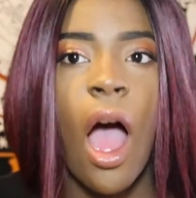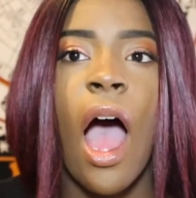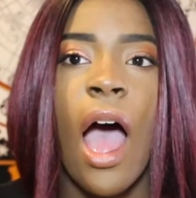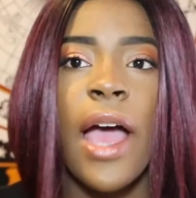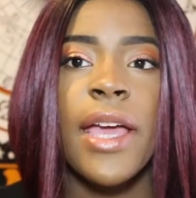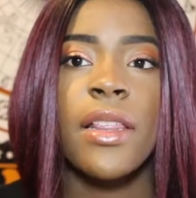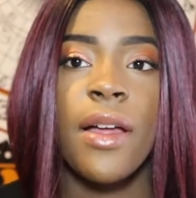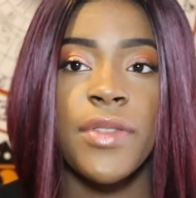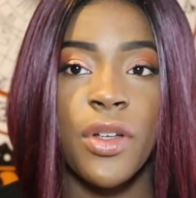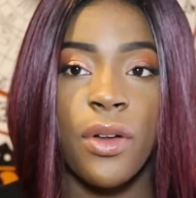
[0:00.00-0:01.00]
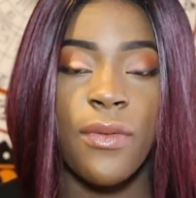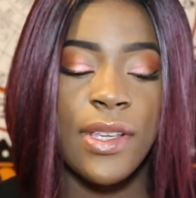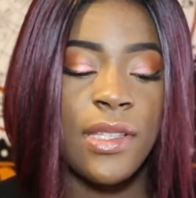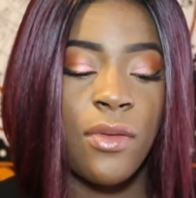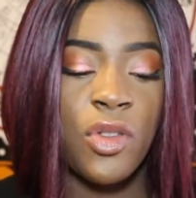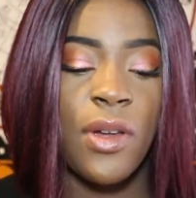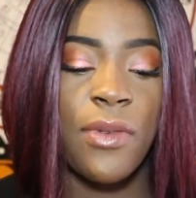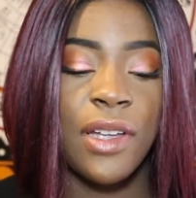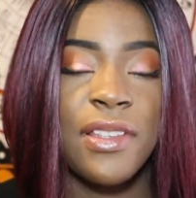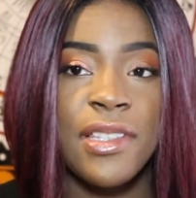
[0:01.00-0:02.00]
I love to go to festivals, so I
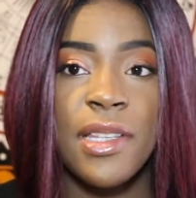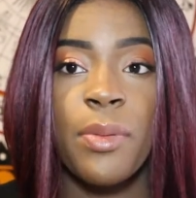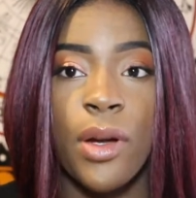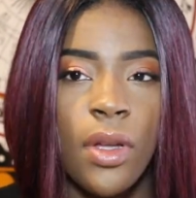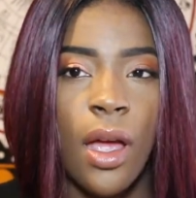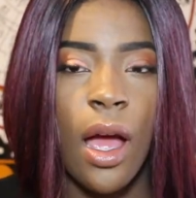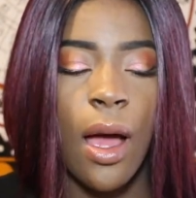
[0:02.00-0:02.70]
feel like this is the perfect